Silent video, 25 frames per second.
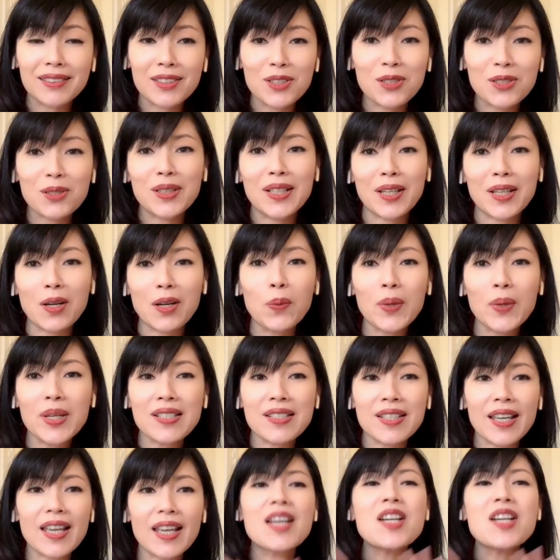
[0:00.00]
So they always
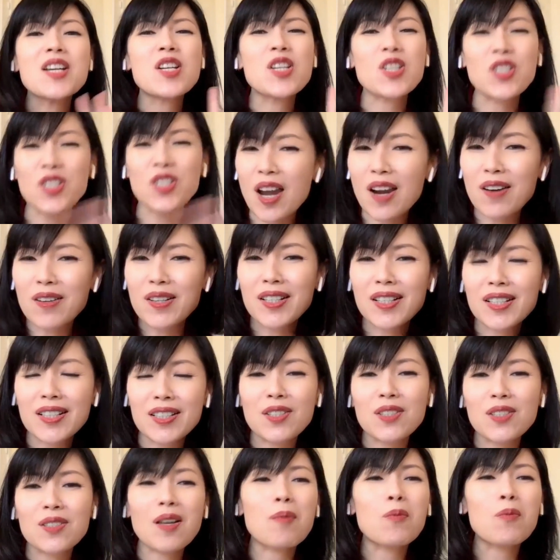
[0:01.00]
say, Sharon,
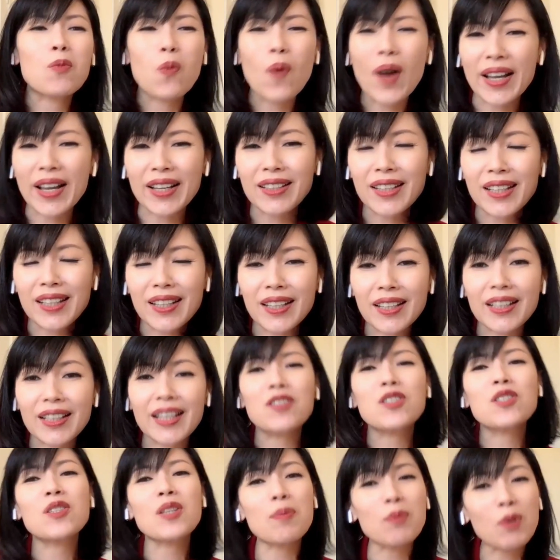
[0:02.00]
stop whining. Can
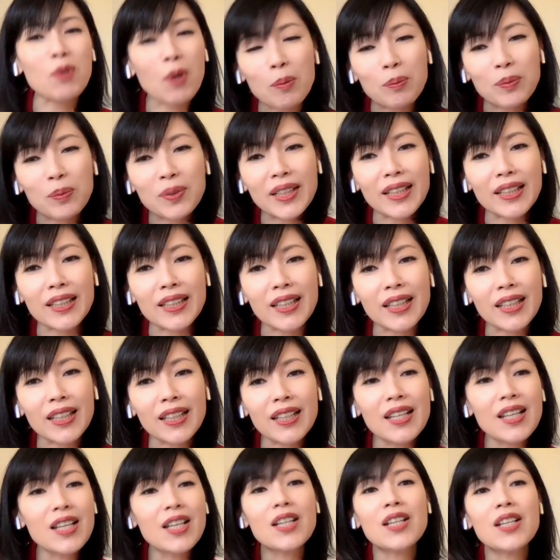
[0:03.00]
you stop complaining?
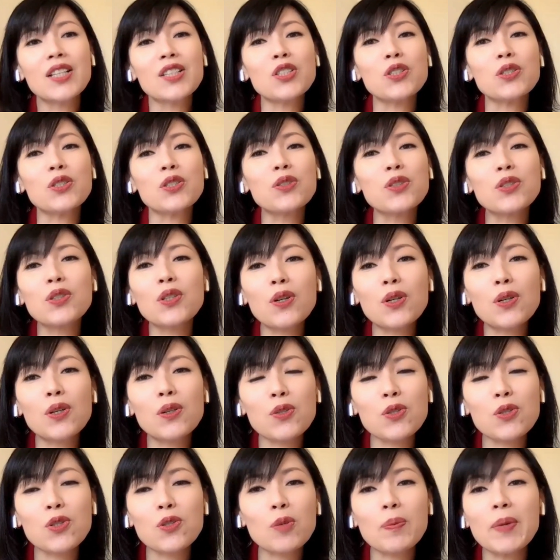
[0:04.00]
Do you
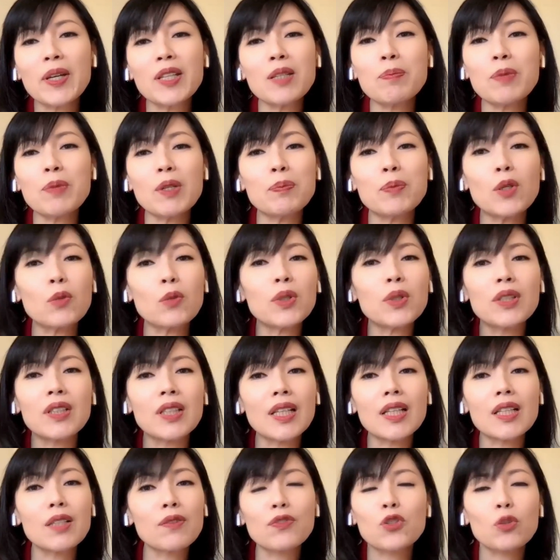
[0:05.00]
know so many people would
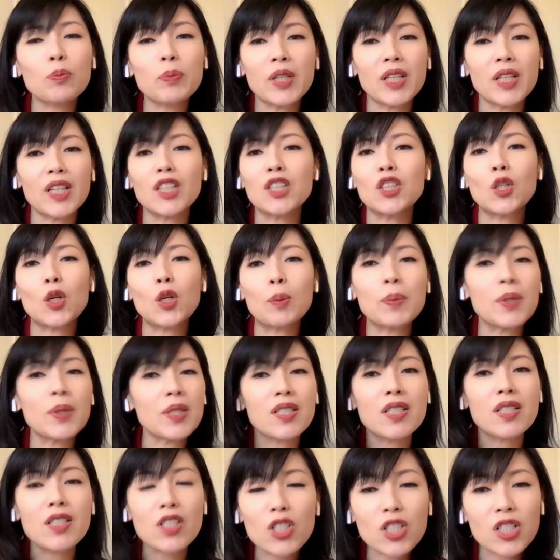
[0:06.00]
love to be in your
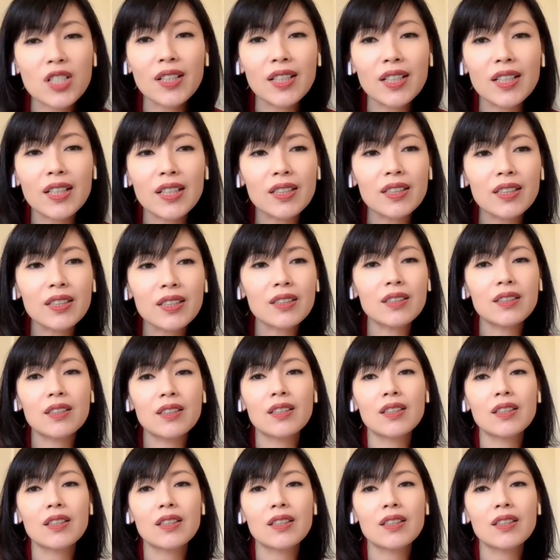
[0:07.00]
position?